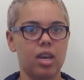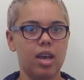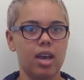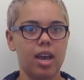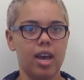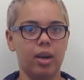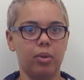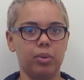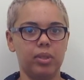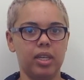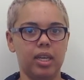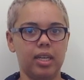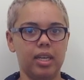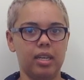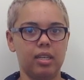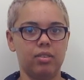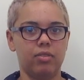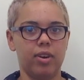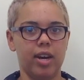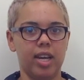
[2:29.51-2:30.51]
and it was
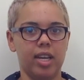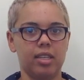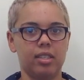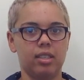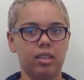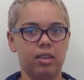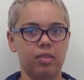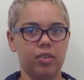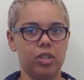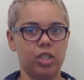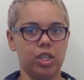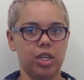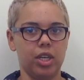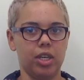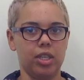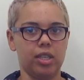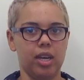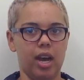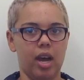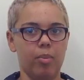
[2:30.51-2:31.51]
identified as the liver
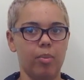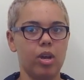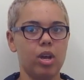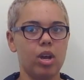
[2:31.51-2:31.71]
genotype,